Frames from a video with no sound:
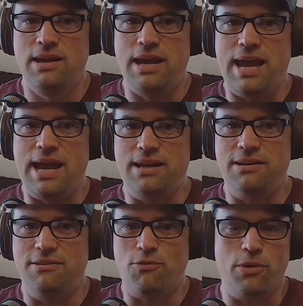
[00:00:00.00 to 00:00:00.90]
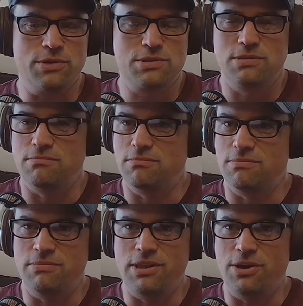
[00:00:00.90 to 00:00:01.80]
And of course,
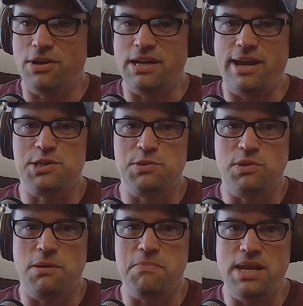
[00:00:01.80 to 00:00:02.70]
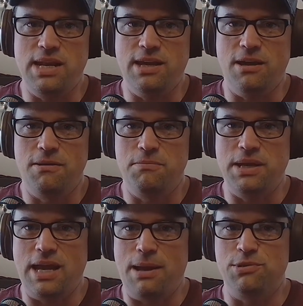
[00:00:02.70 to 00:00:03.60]
their connections with the media,
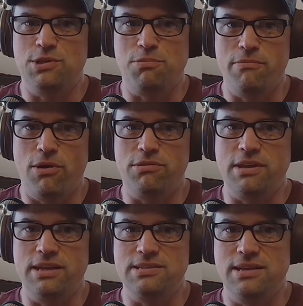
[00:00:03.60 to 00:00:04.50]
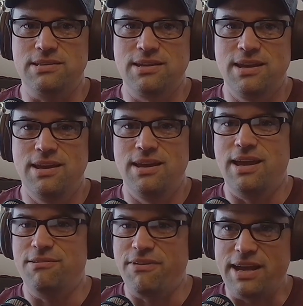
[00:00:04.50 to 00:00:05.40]
being able to promote things as
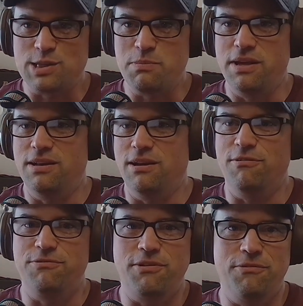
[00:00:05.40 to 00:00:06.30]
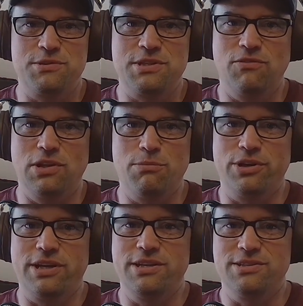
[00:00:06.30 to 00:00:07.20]
advancement of civil
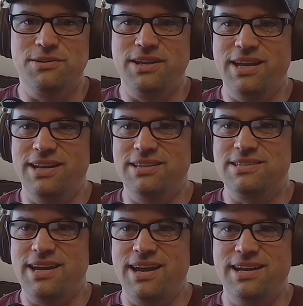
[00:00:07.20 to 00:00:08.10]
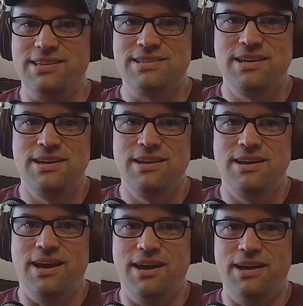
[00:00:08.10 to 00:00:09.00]
liberties, and instead it's
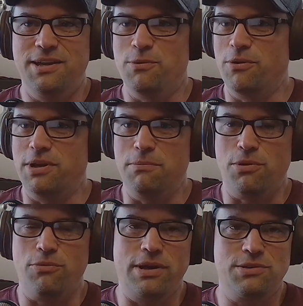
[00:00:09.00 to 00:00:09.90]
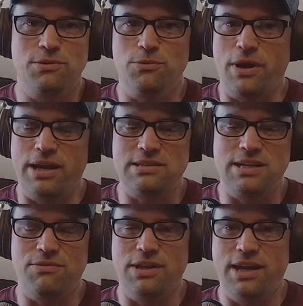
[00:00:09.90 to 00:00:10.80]
eroding parental rights
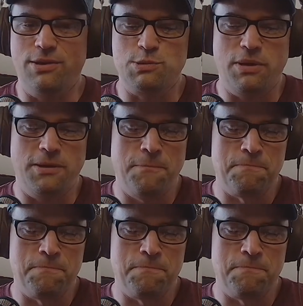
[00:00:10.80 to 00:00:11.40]
and everything else. But